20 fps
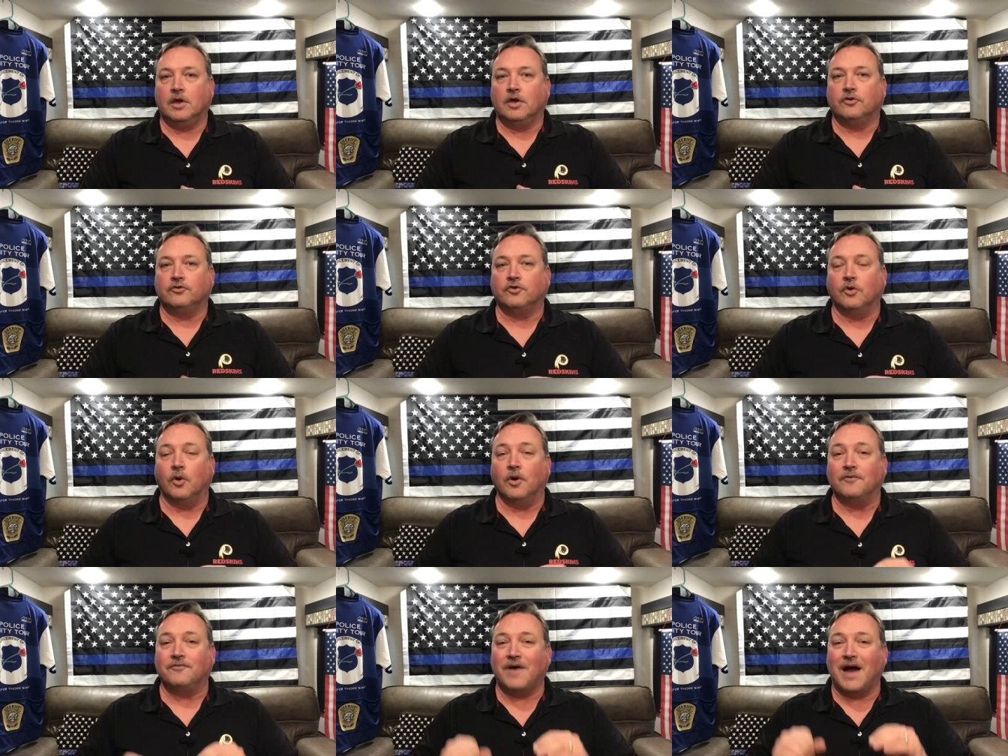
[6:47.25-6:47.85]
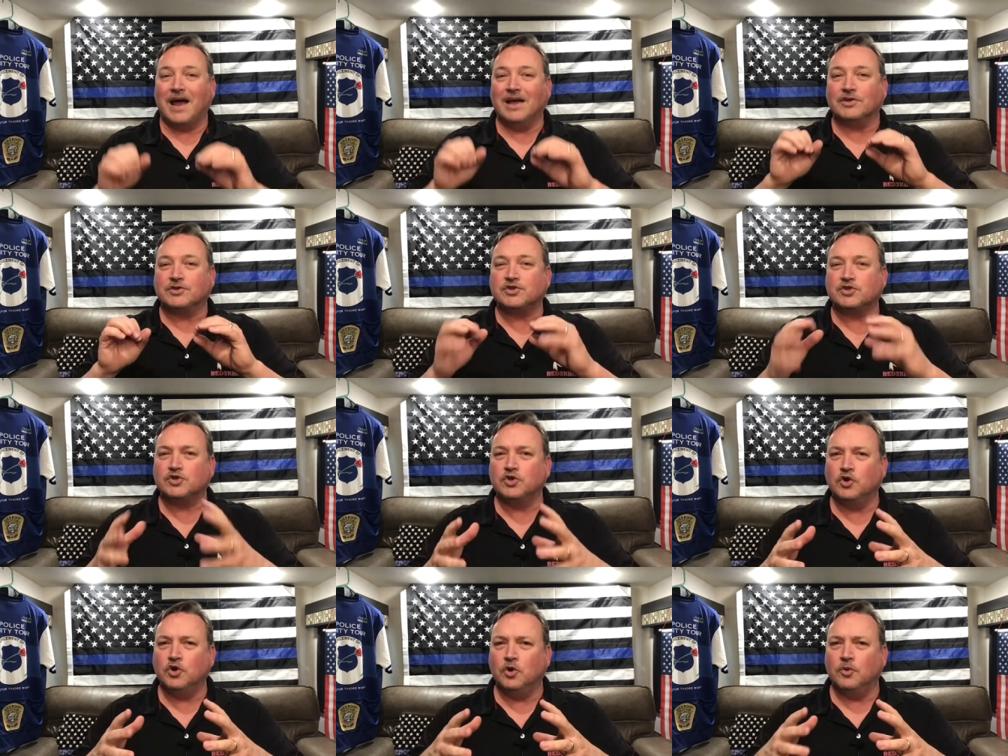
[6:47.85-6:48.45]
So if I
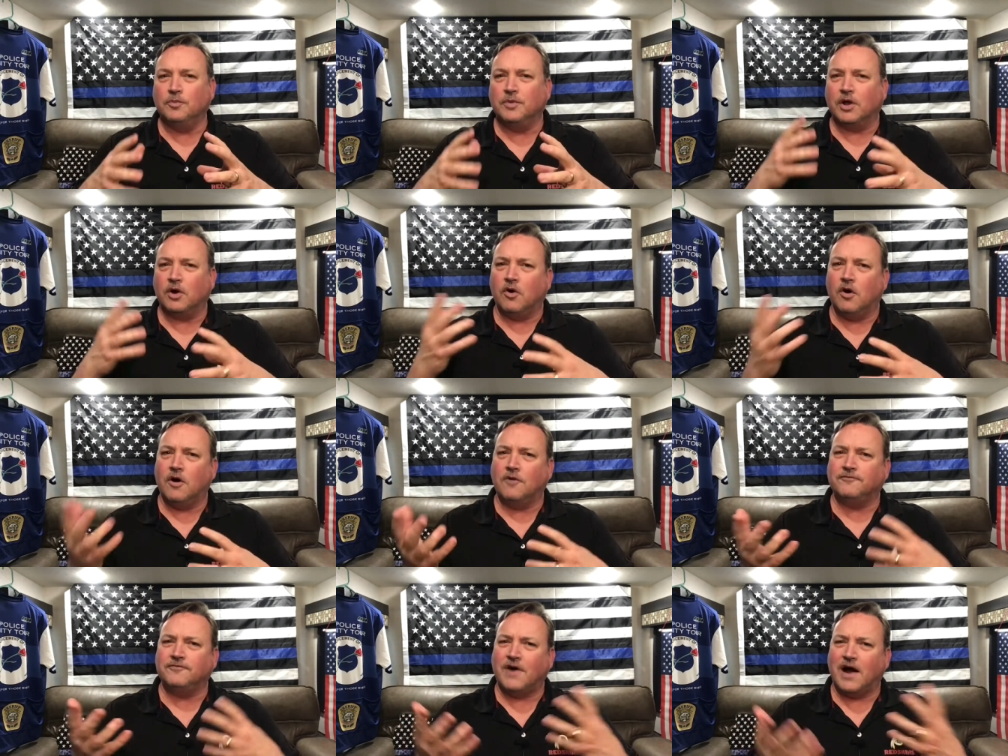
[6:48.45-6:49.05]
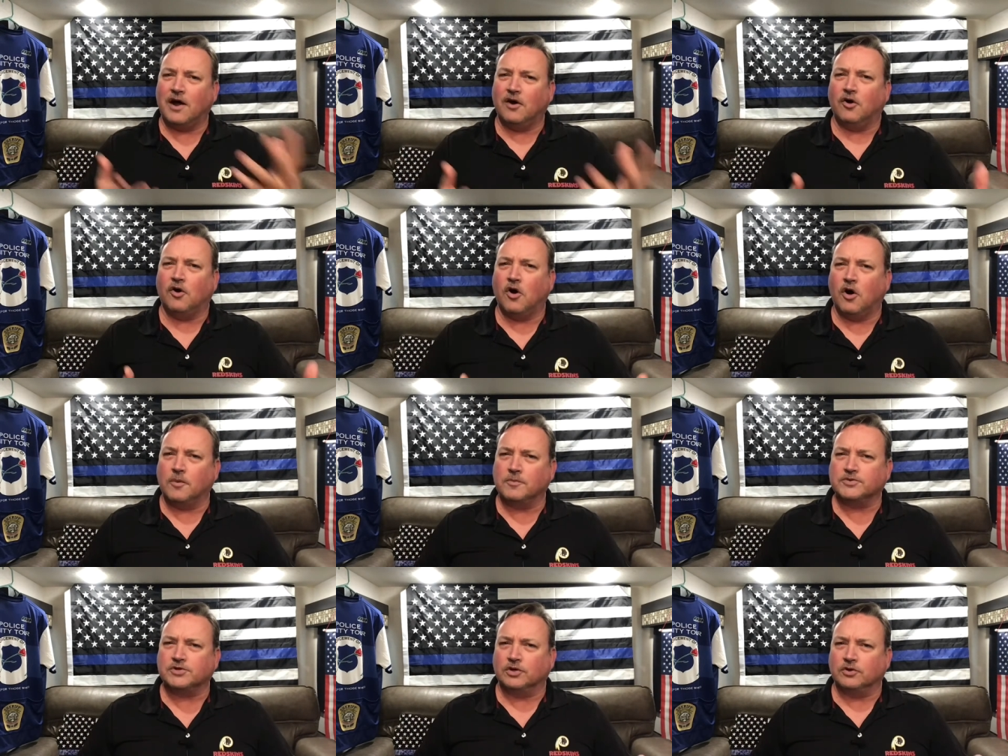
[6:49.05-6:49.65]
assume that all
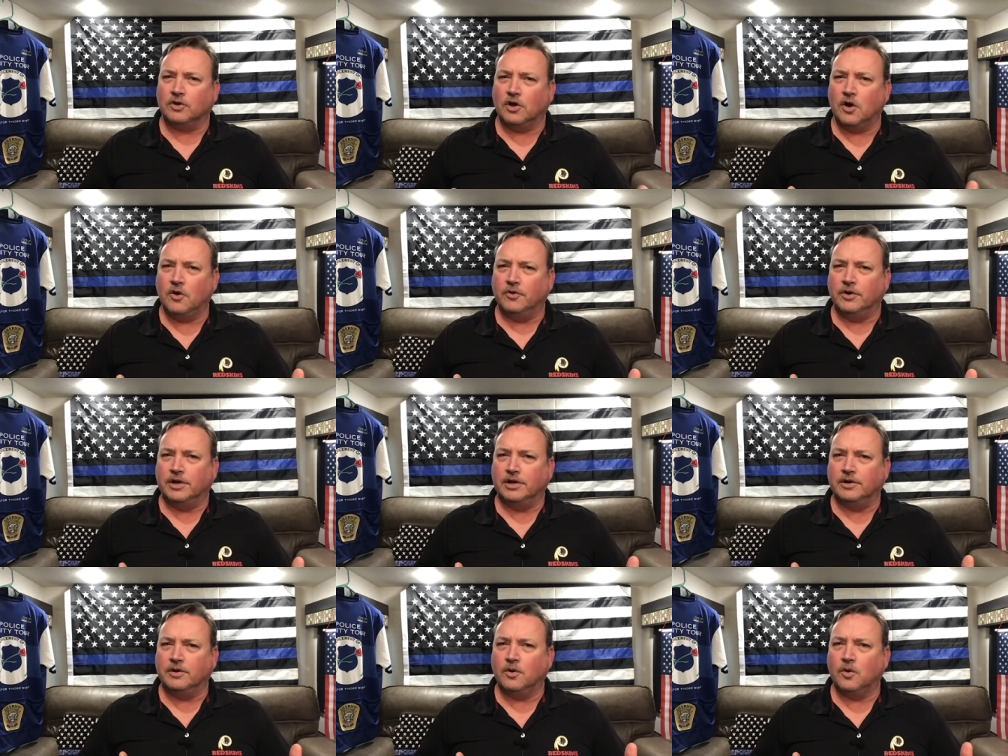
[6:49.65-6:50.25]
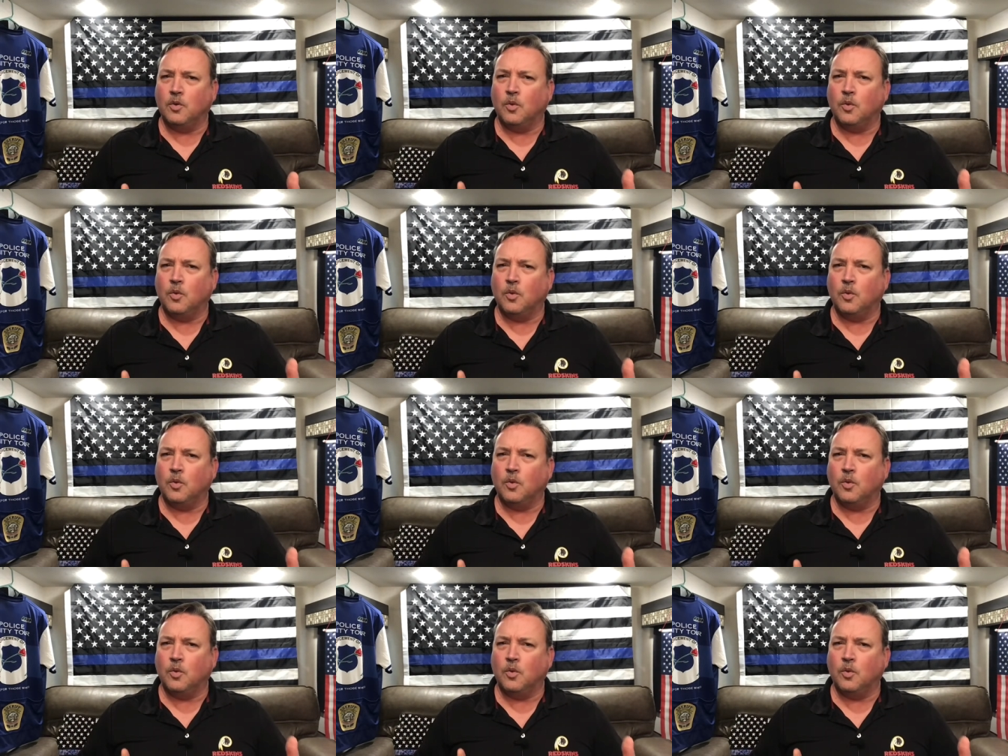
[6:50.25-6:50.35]
firearms are loaded,